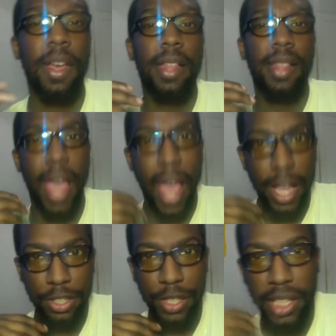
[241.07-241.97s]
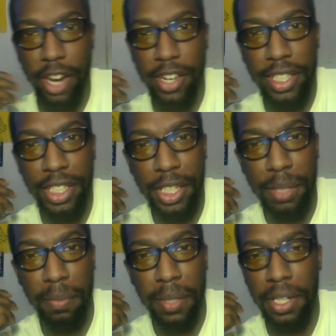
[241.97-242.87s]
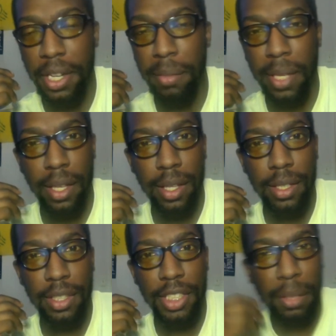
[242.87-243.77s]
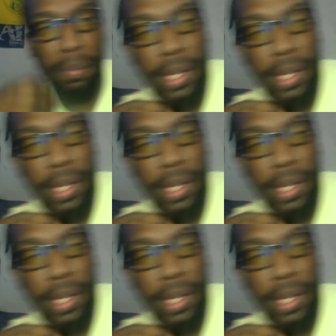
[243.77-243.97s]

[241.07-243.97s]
The actress Kiernan Shipka.